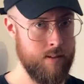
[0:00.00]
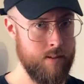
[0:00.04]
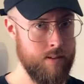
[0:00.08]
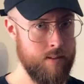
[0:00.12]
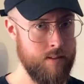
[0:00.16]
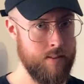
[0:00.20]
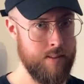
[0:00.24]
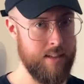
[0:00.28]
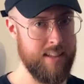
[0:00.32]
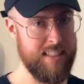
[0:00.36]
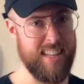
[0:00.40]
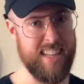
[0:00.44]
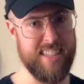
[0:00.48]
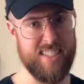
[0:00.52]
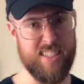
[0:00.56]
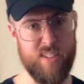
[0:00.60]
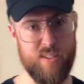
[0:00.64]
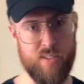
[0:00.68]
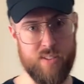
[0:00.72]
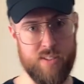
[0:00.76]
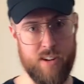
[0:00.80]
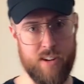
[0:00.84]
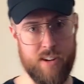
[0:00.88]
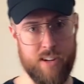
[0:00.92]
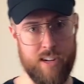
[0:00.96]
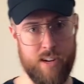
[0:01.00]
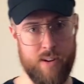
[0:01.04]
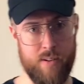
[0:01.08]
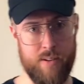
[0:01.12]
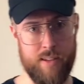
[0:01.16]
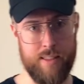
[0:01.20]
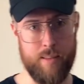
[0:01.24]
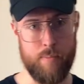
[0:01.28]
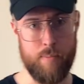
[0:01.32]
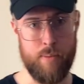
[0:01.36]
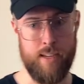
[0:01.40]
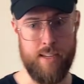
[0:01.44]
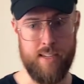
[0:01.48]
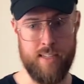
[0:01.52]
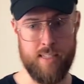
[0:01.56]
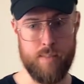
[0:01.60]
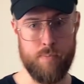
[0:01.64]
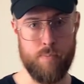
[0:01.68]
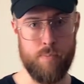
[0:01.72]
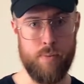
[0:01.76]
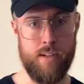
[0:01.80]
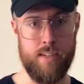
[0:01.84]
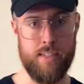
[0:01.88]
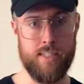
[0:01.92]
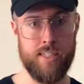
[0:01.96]
That last note is arco in the piece,
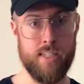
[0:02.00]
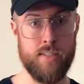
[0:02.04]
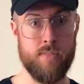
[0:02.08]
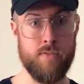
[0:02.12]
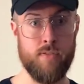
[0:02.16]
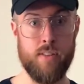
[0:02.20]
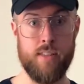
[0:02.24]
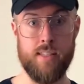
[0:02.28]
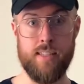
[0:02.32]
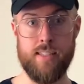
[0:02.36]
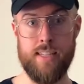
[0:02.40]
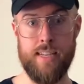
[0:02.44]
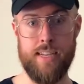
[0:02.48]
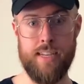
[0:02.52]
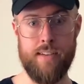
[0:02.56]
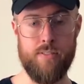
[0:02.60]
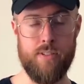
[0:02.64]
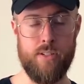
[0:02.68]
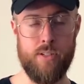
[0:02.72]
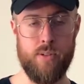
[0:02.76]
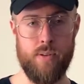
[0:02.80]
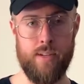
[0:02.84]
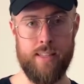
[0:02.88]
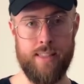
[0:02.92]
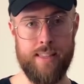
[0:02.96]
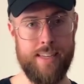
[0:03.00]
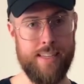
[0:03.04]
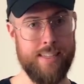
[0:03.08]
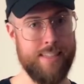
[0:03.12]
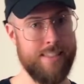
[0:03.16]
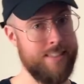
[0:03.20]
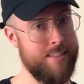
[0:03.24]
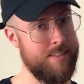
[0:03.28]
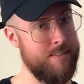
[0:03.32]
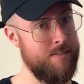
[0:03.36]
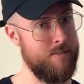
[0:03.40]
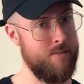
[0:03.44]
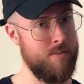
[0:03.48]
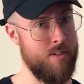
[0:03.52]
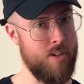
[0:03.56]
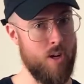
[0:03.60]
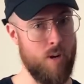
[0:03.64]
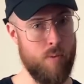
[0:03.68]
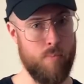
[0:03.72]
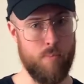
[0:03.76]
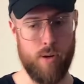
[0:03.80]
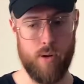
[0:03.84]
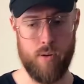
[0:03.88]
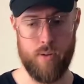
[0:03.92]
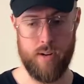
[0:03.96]
but just for the sake of doing this, no
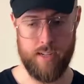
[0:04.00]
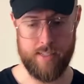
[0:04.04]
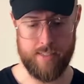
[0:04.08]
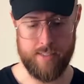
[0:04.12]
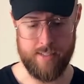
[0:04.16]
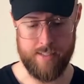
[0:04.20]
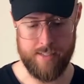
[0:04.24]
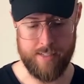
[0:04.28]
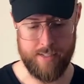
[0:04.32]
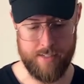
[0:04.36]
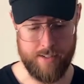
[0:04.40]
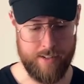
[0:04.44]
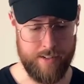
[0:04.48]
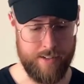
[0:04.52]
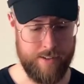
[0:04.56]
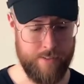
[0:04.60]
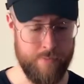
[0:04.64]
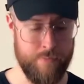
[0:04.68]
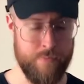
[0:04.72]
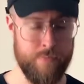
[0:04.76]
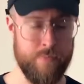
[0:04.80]
bow necessary.